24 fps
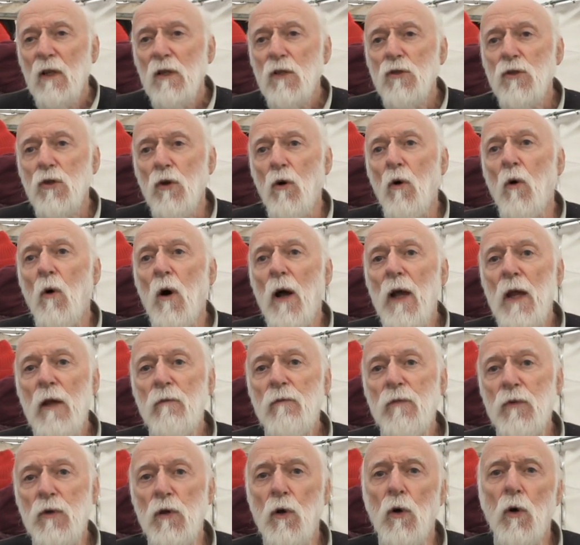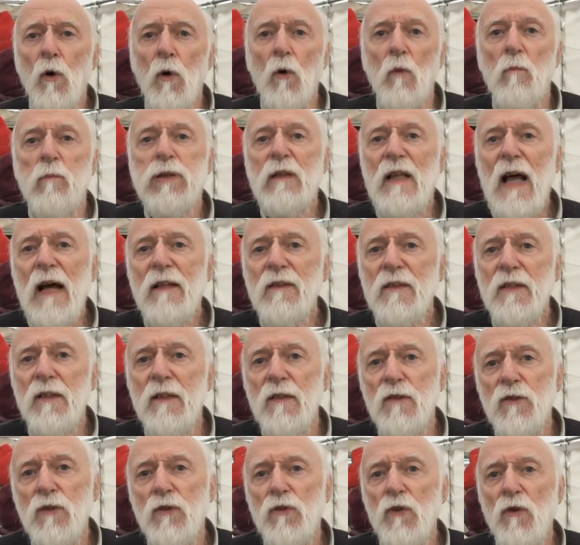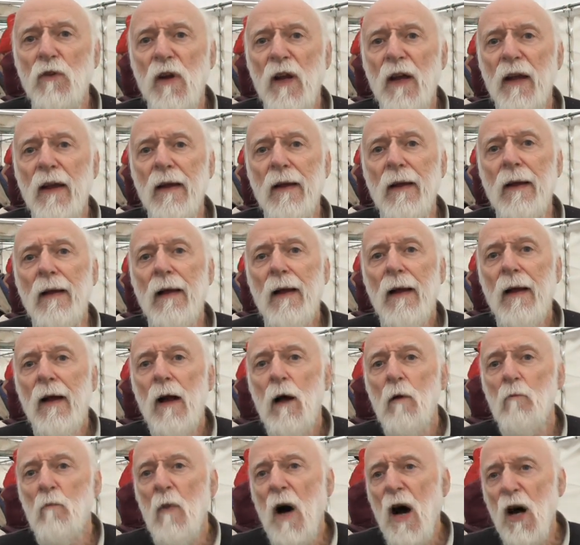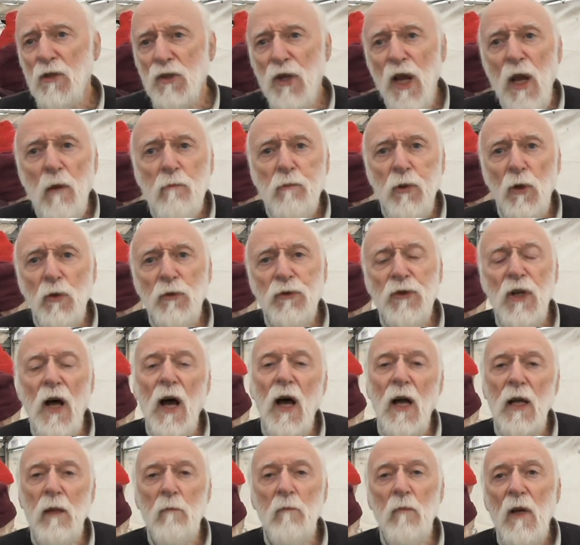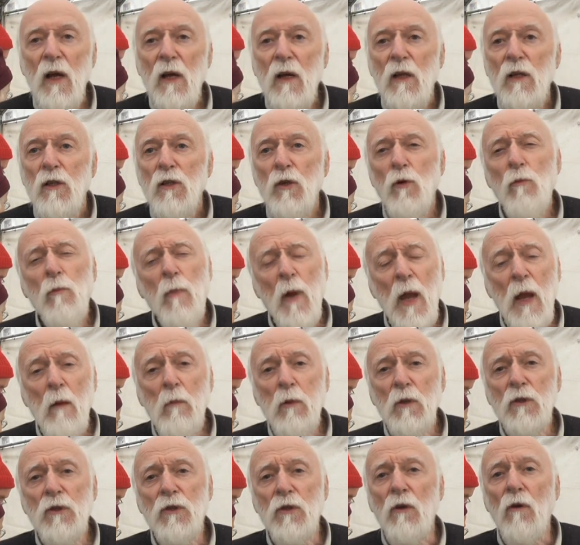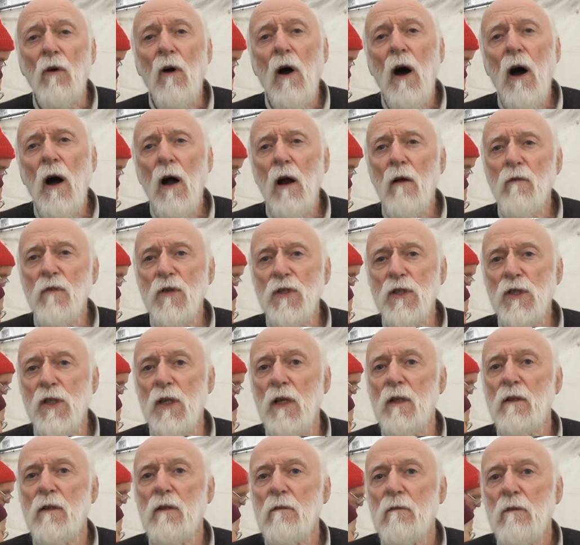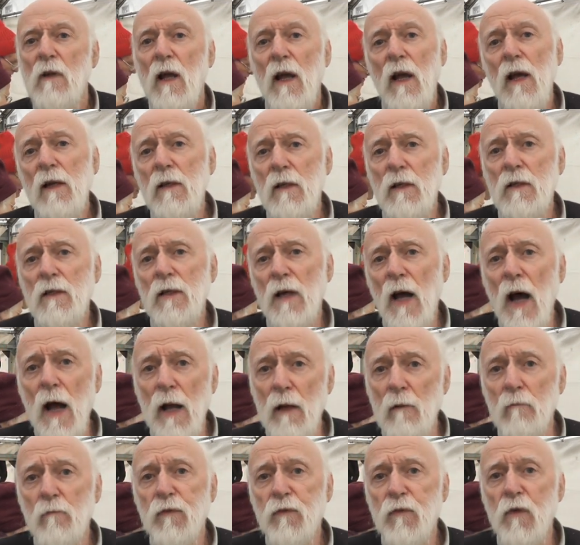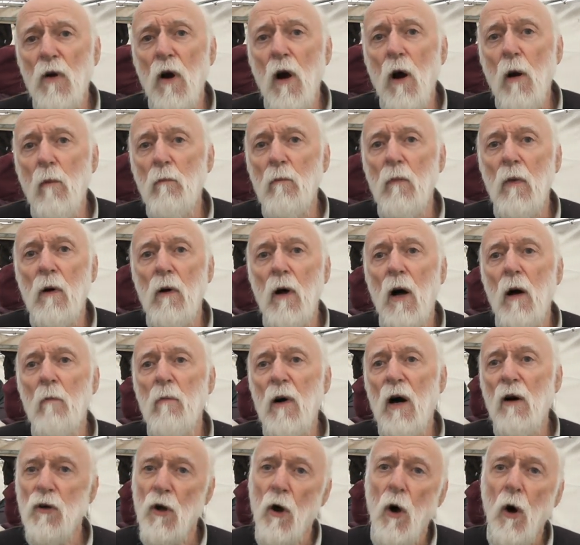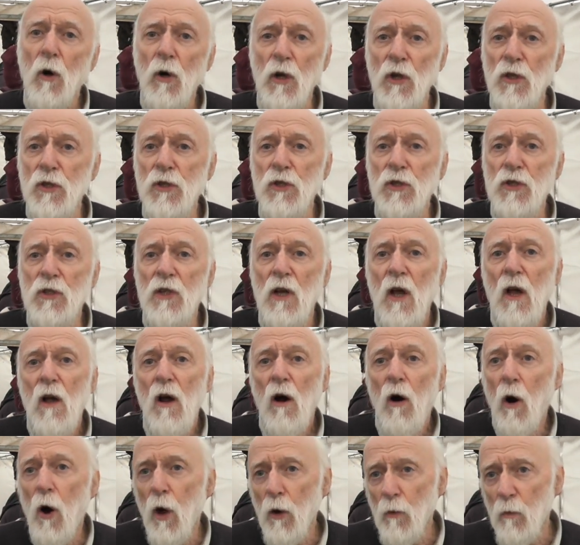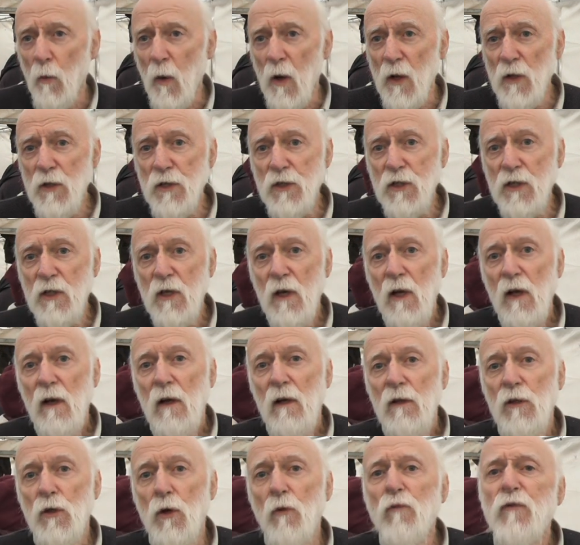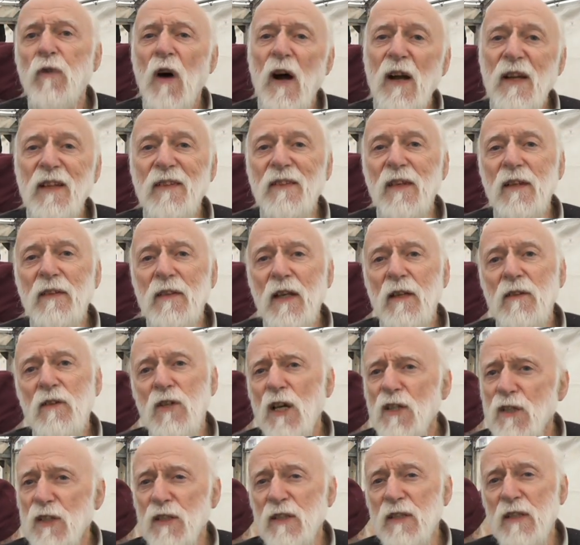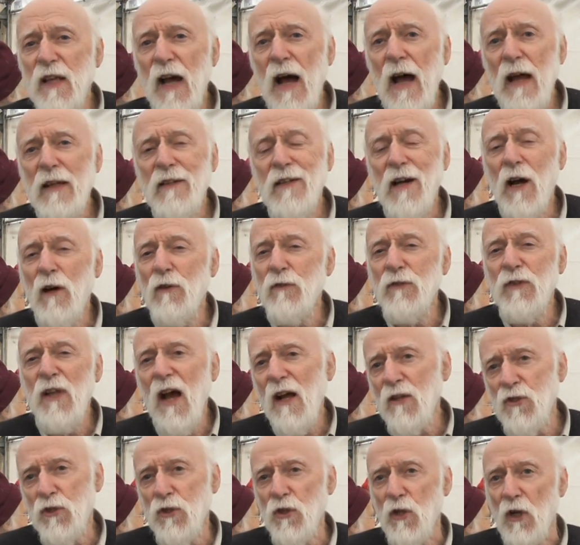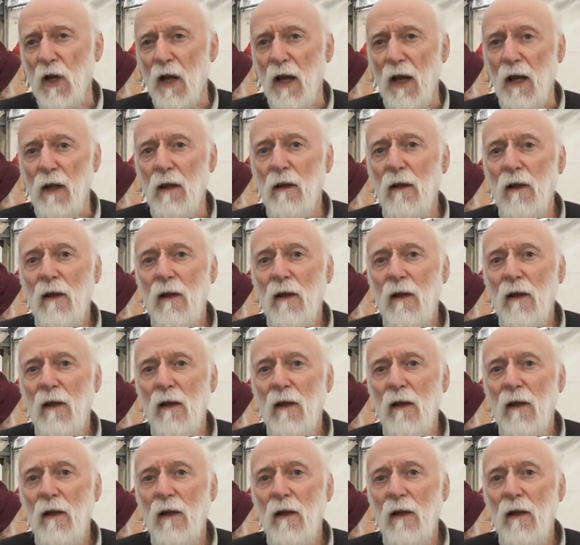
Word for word: So if you plant it during March, April time, you'll be able to harvest it anytime from about August onwards, you'll find that it doesn't die down naturally,